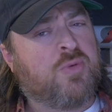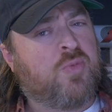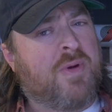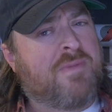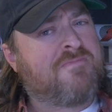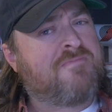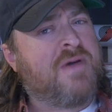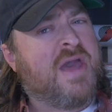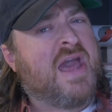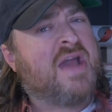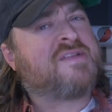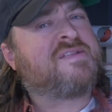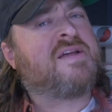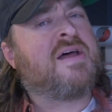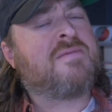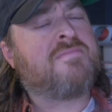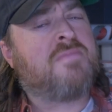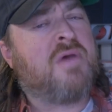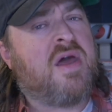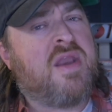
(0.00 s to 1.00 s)
ripping packs
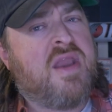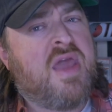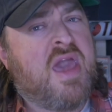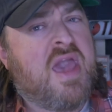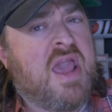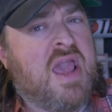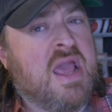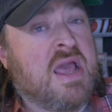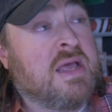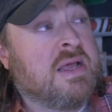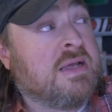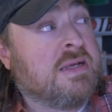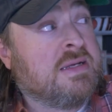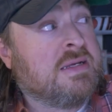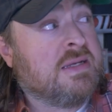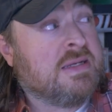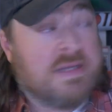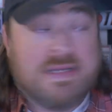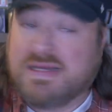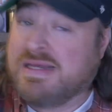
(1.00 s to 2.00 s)
on Monday.
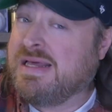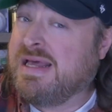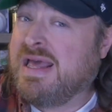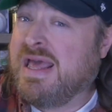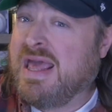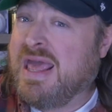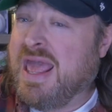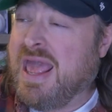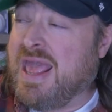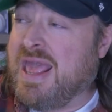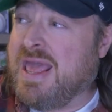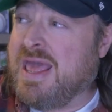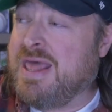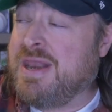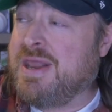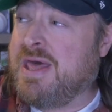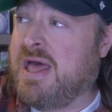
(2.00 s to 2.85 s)
And